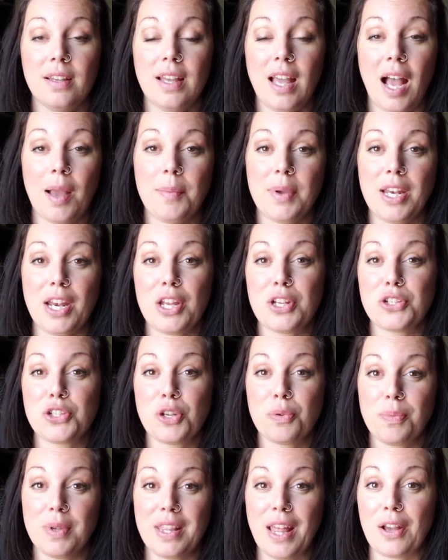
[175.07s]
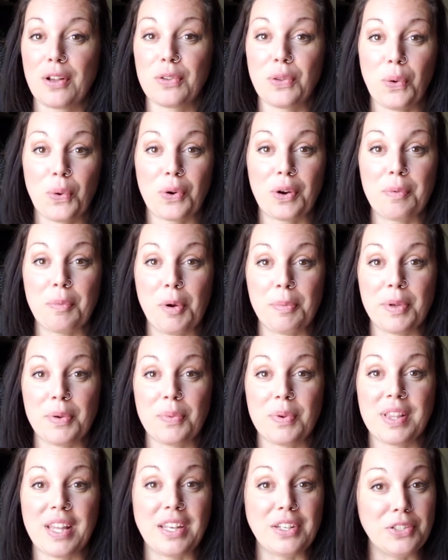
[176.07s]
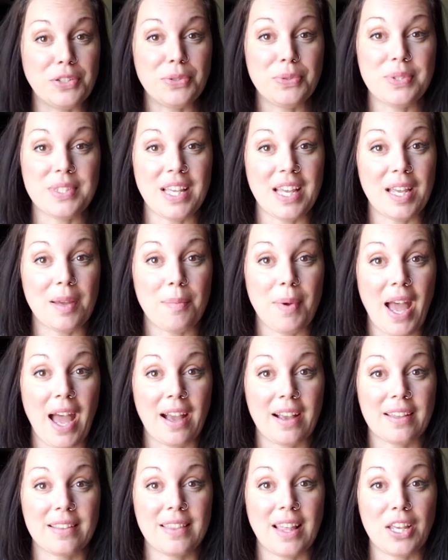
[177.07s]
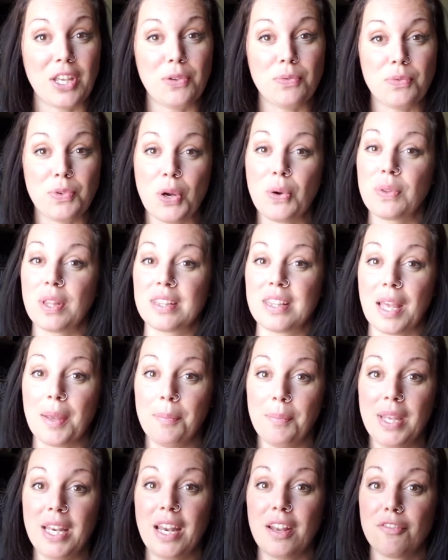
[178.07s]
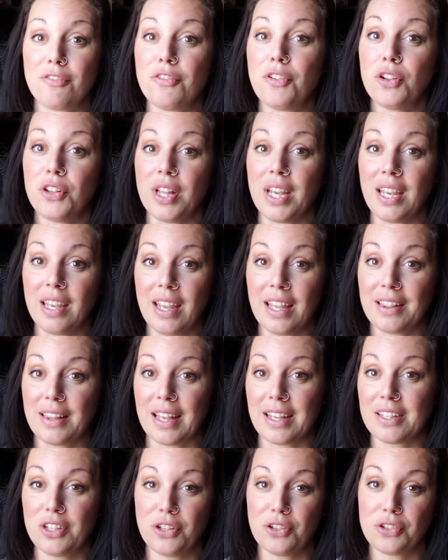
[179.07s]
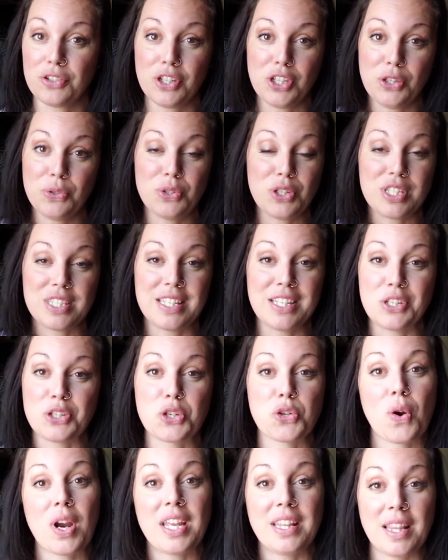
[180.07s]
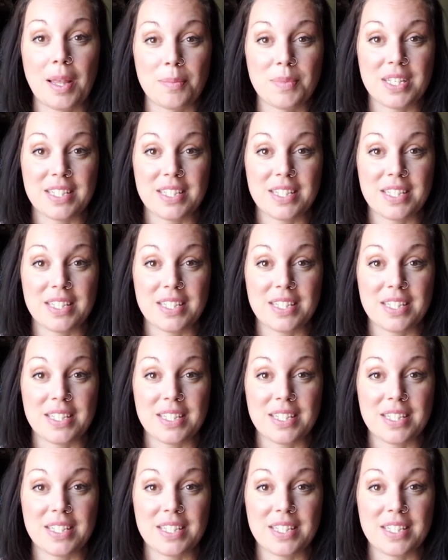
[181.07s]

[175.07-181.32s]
I mean, it should be that glory moment when they do say it back, that you know that they mean it fully and that you just didn't train them